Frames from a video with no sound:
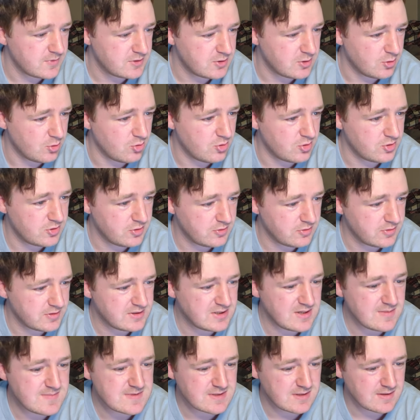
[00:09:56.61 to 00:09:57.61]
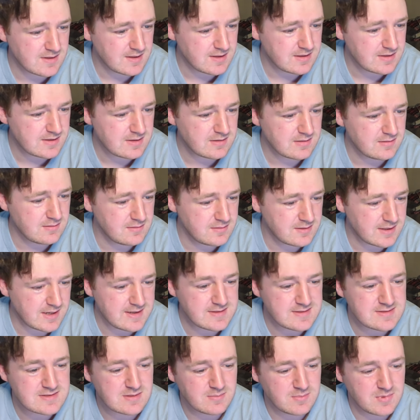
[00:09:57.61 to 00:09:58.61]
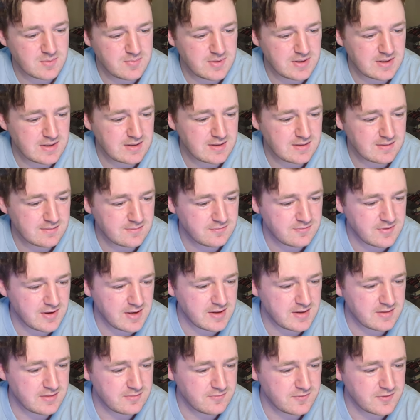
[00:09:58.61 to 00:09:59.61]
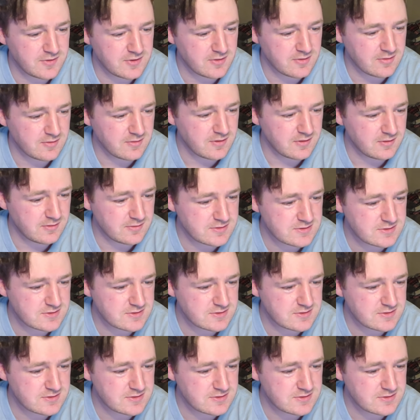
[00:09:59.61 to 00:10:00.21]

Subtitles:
two of the teams I like. Titans, I'm a big fan of their little